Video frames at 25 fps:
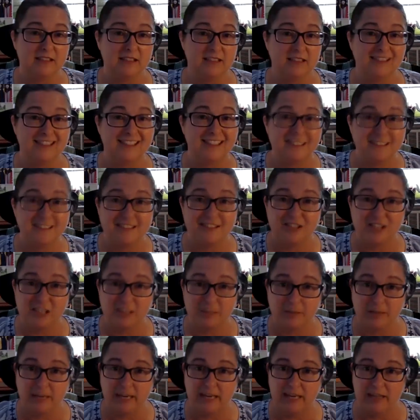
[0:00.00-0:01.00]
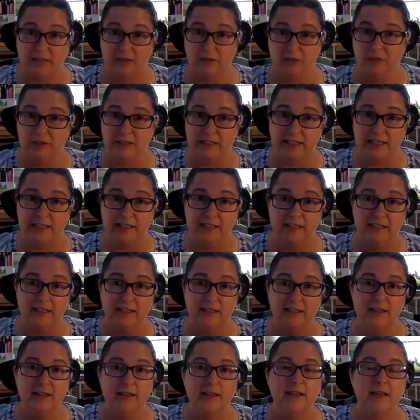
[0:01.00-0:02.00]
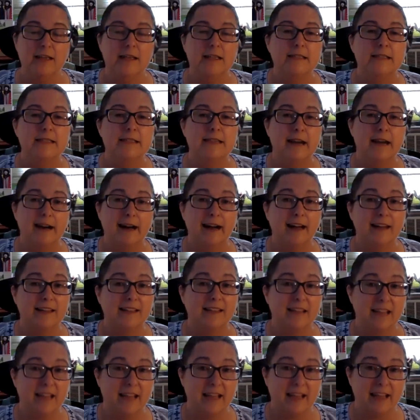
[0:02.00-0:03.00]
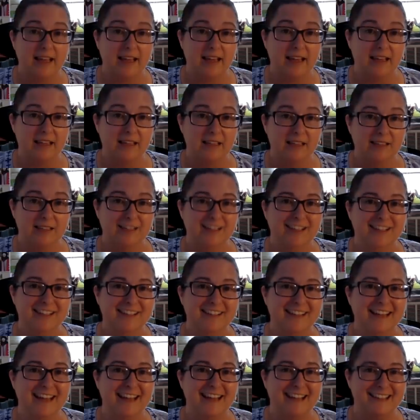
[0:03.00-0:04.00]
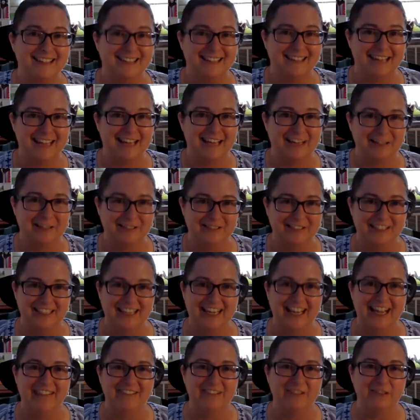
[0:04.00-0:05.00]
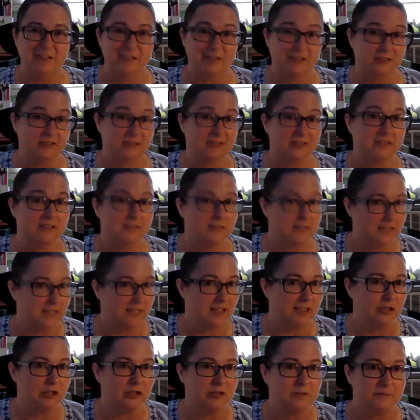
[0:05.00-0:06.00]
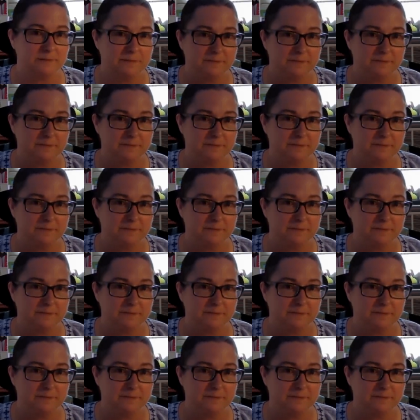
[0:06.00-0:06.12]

a citizenship category, not a ethnic category after a certain stage.